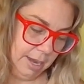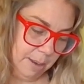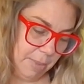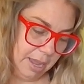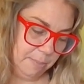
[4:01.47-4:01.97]
And
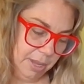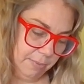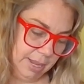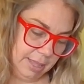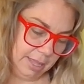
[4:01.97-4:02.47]
I might
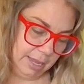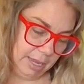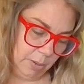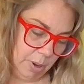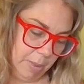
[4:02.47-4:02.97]
be
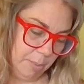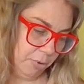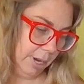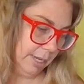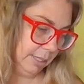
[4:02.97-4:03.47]
rethinking what my
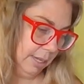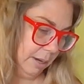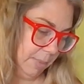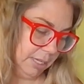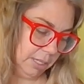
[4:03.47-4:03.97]
print is
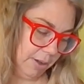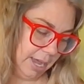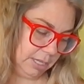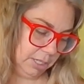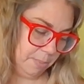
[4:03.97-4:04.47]
going to be. So
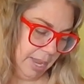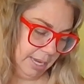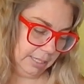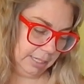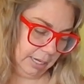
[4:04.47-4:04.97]
as you're
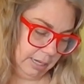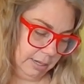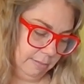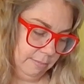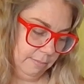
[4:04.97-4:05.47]

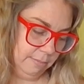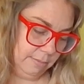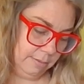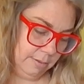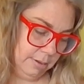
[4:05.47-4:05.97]
painting,
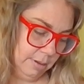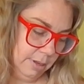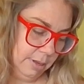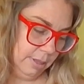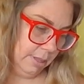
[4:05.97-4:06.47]

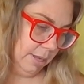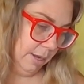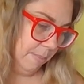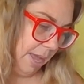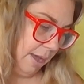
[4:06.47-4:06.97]

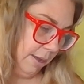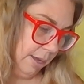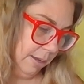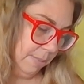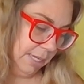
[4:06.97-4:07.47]
think about,
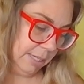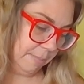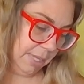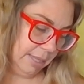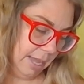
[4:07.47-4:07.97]
it could be
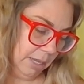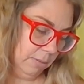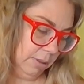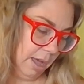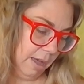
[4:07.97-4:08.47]
something that
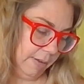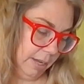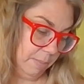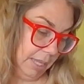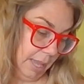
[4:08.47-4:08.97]
you love. It
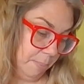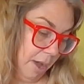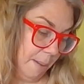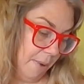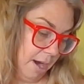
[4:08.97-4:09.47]
could be like
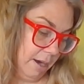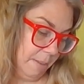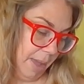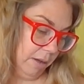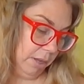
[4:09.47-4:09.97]
pop art
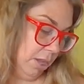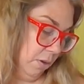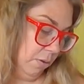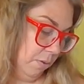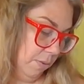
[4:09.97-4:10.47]
about
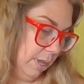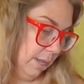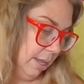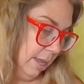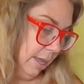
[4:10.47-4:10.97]
you.
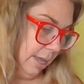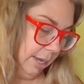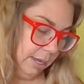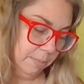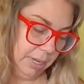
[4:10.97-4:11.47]

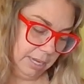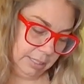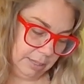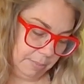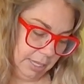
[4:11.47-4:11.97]
It could
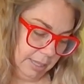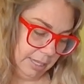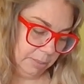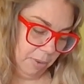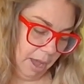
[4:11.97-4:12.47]
be something
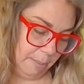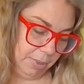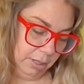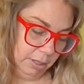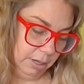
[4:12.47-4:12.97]
that's
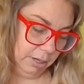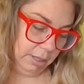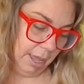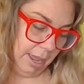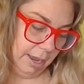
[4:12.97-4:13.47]

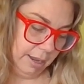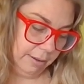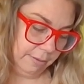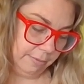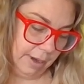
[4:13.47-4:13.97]
popular,
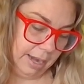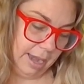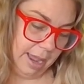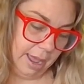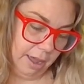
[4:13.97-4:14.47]
like right
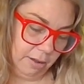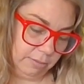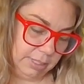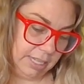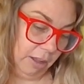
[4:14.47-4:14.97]

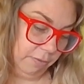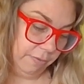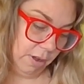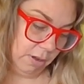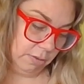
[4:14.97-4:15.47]
now, cell
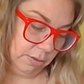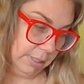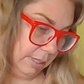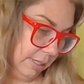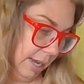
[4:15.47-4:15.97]

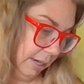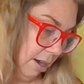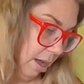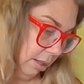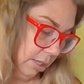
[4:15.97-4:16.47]
phones and
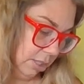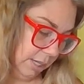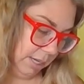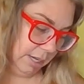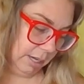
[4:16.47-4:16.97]

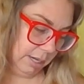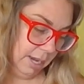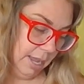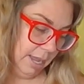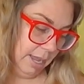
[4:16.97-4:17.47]
technology and